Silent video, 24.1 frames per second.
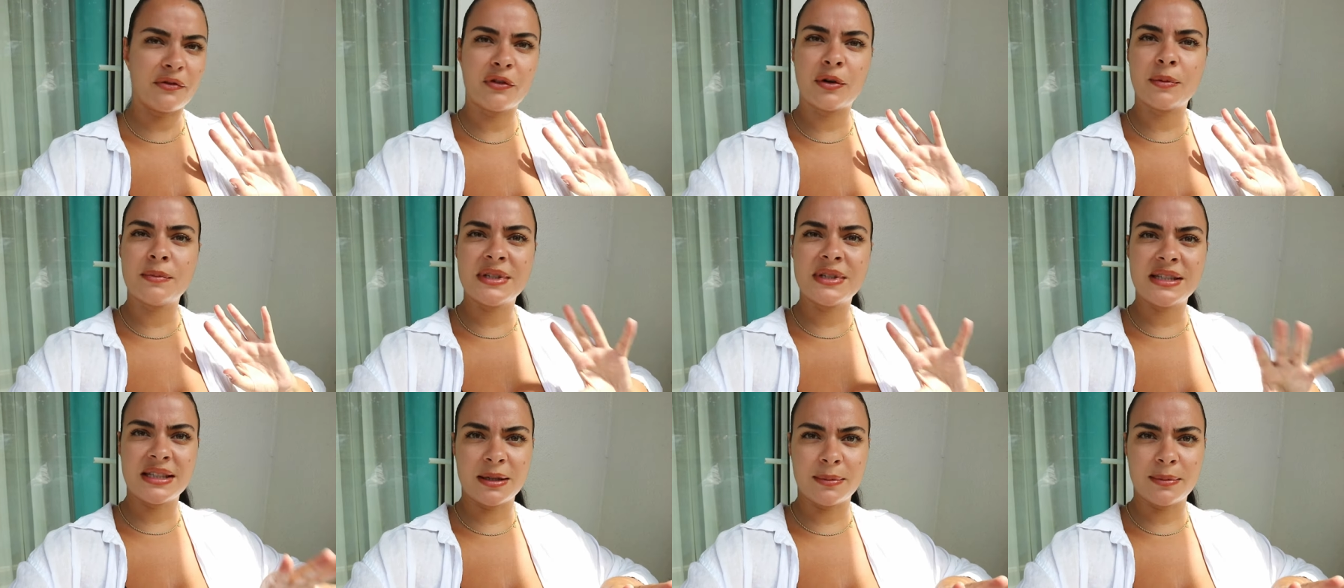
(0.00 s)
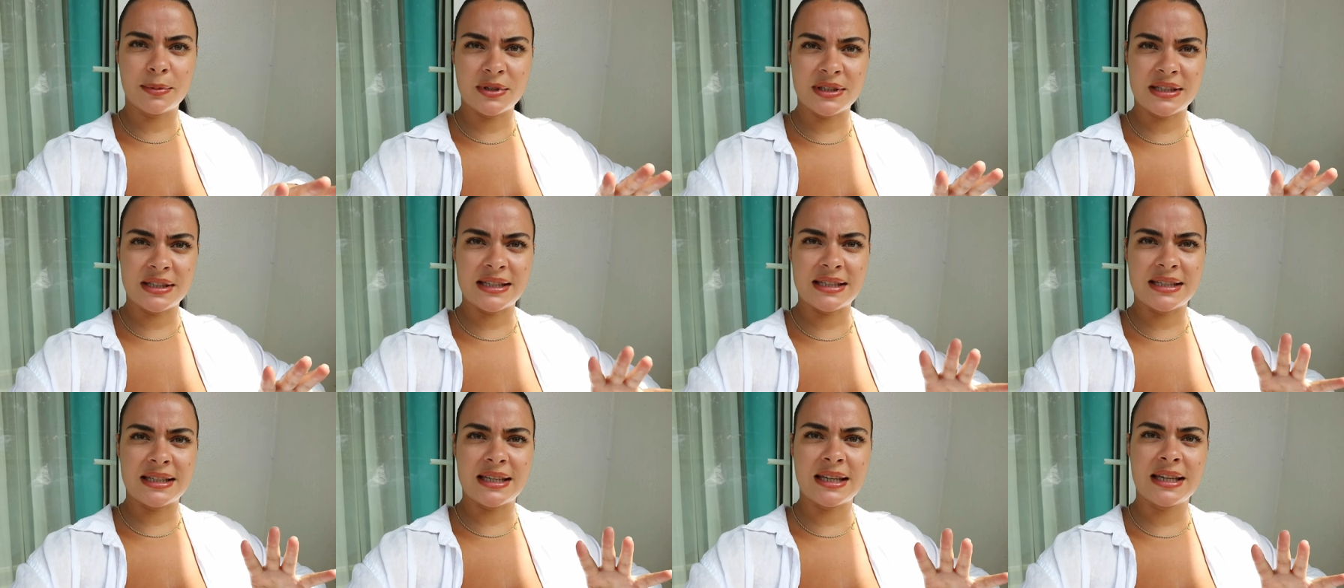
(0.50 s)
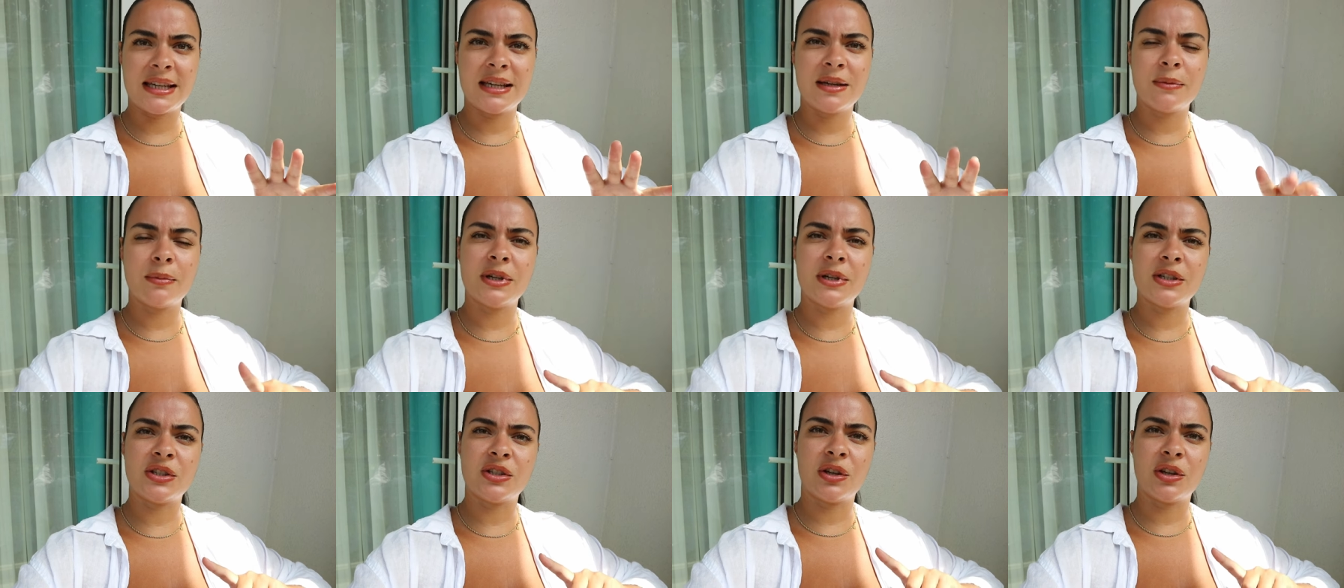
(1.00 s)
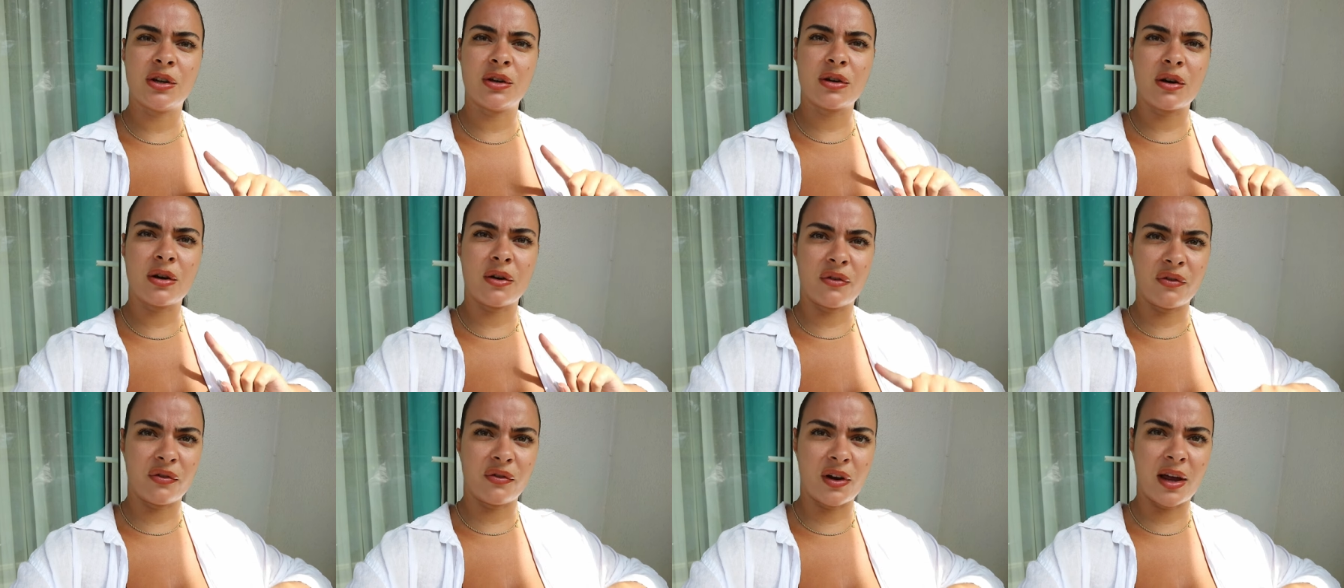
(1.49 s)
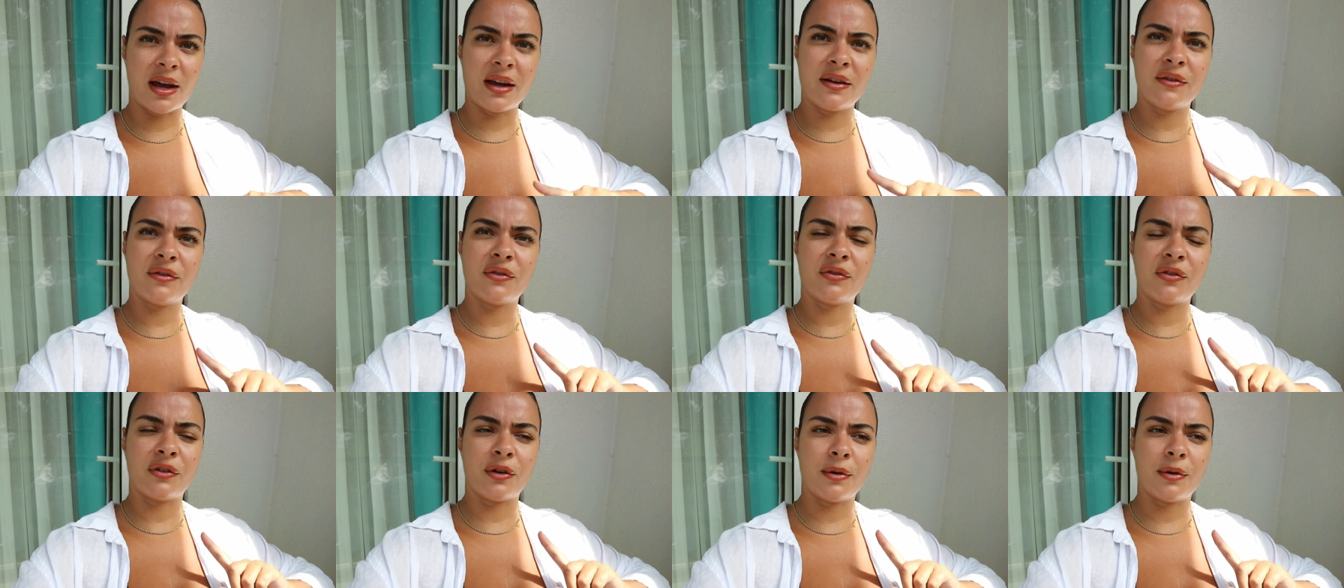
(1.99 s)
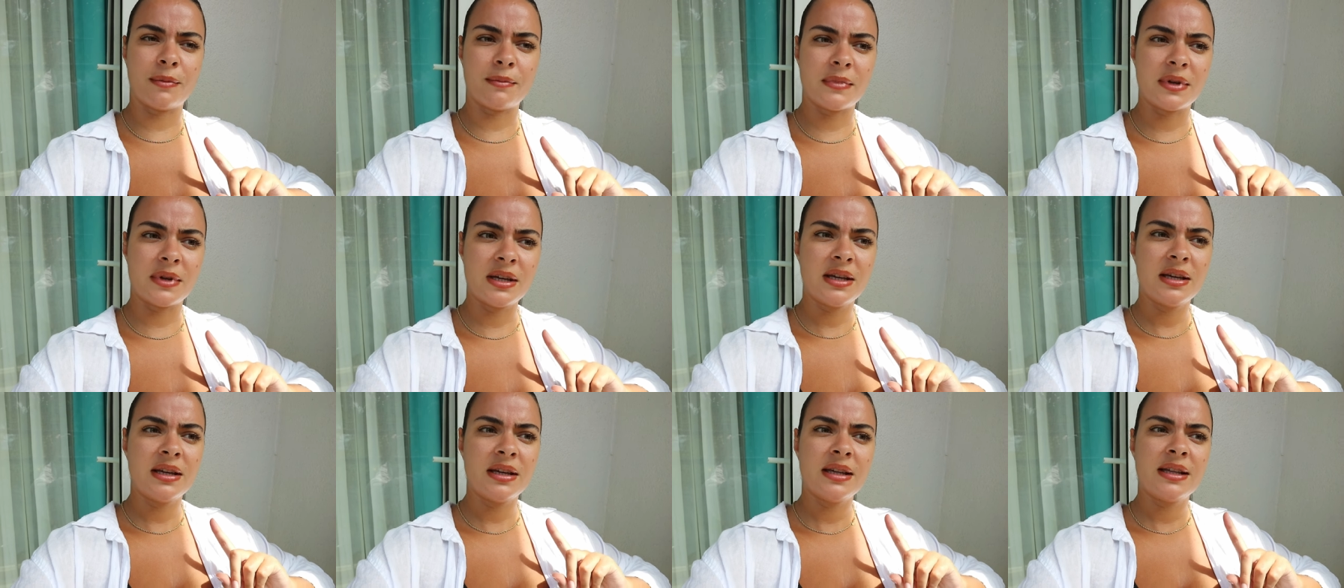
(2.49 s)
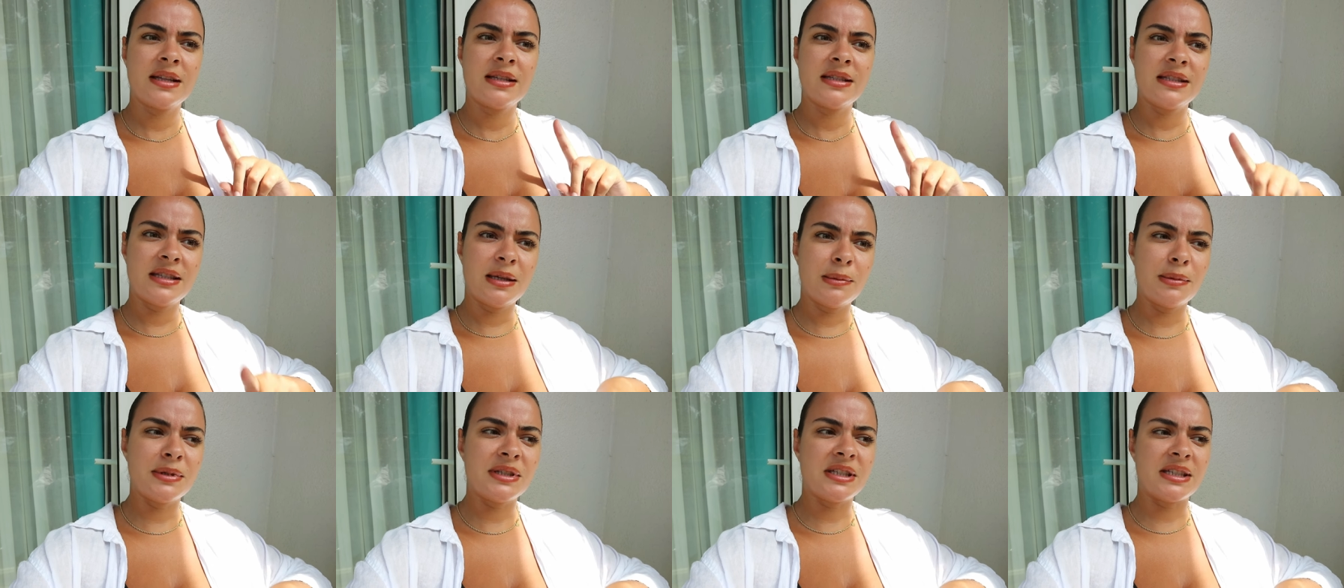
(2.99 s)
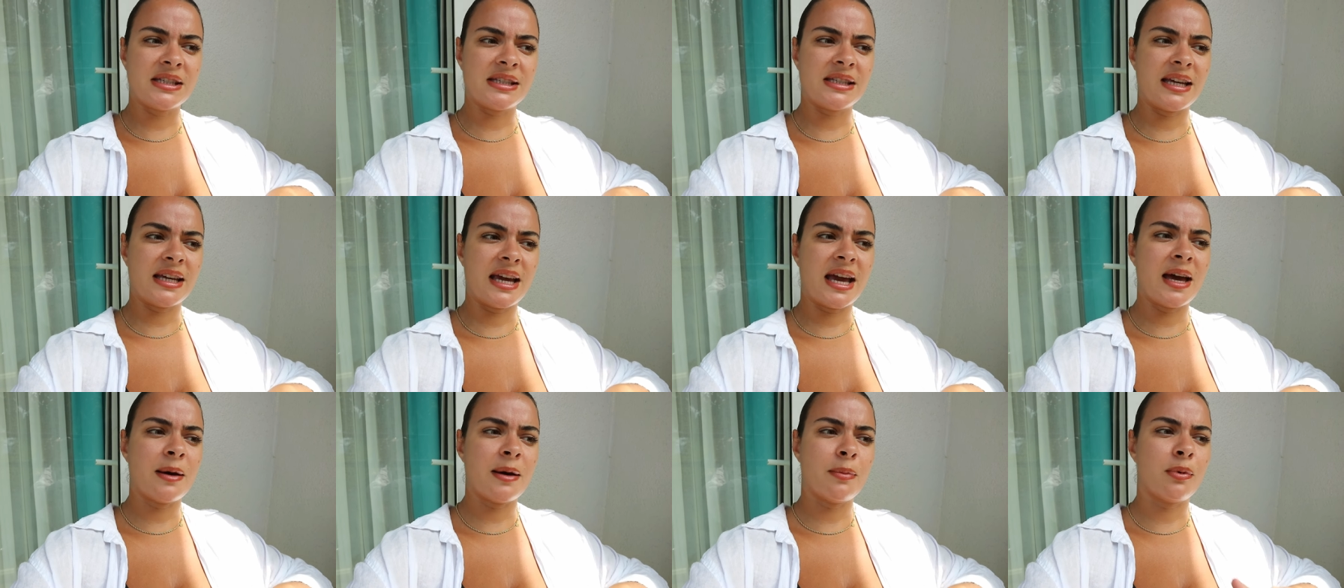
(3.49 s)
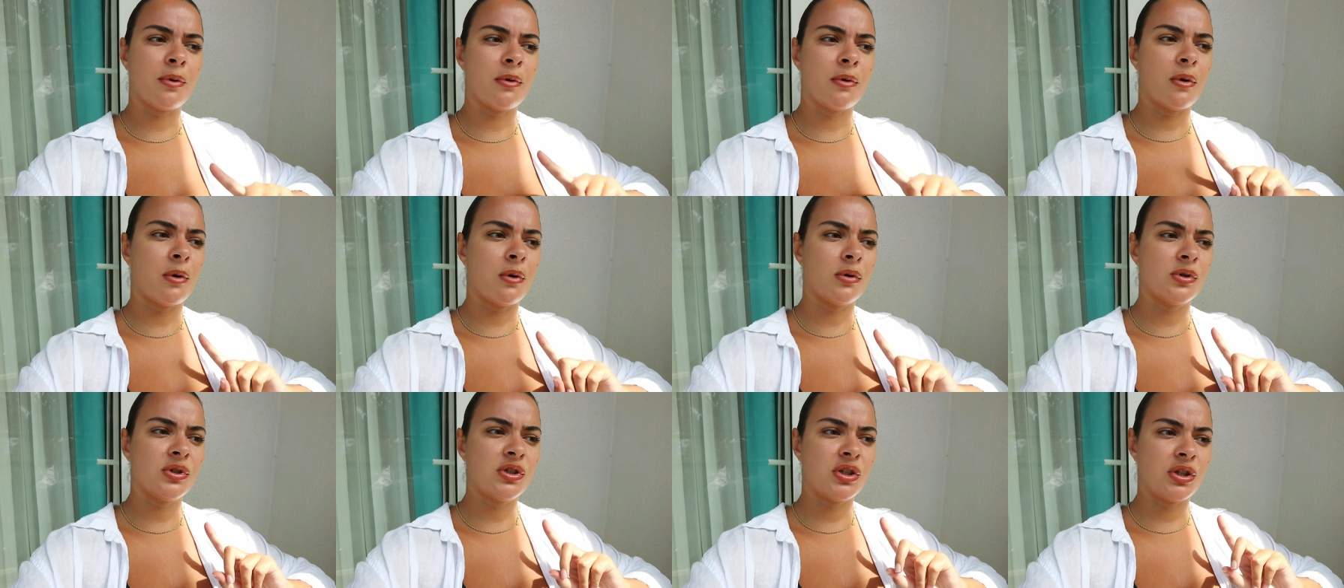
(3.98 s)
From Cebu City, we took a flight from Cebu City Airport